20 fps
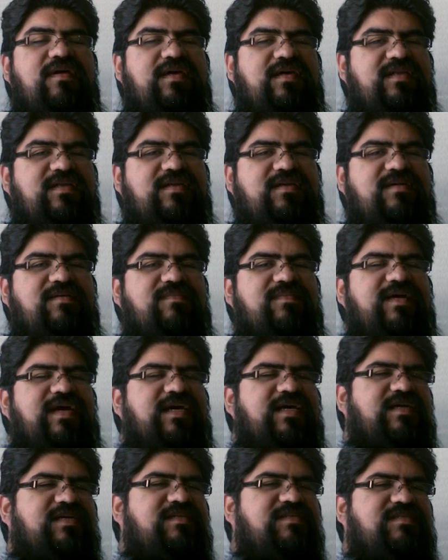And come
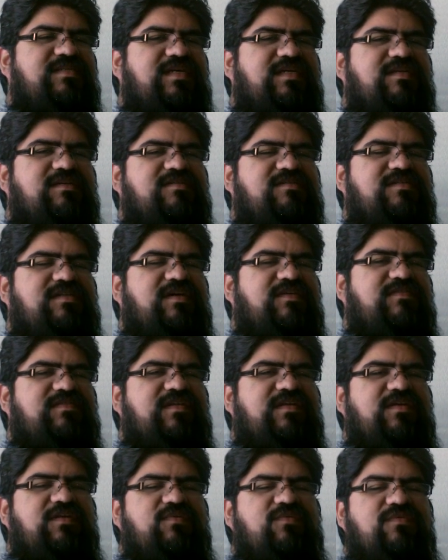back and tend
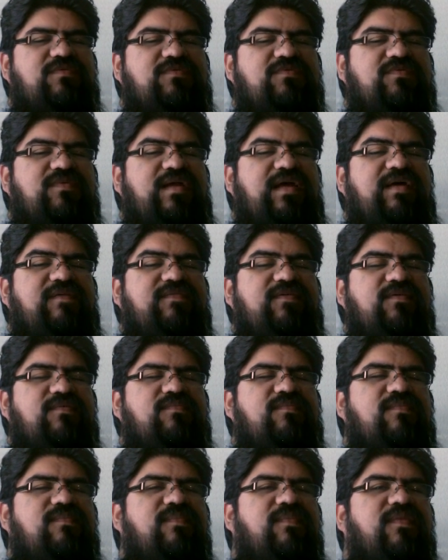your wounds, what have you.
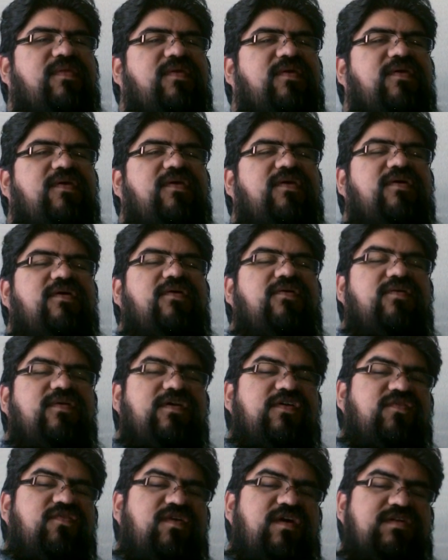For
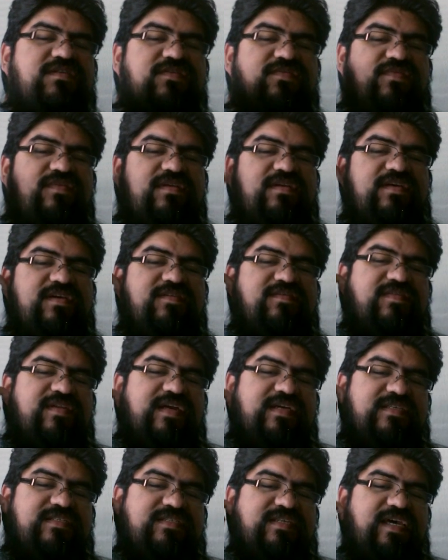as far as if you live,
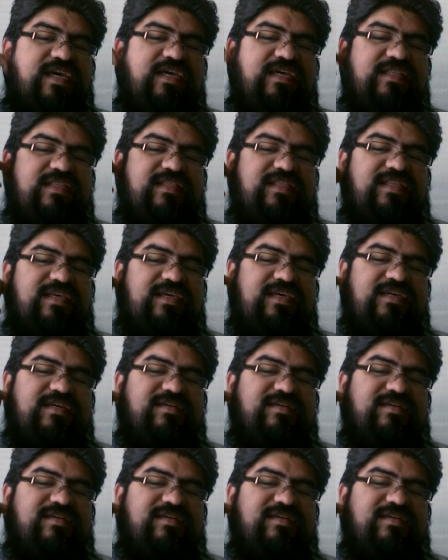like say in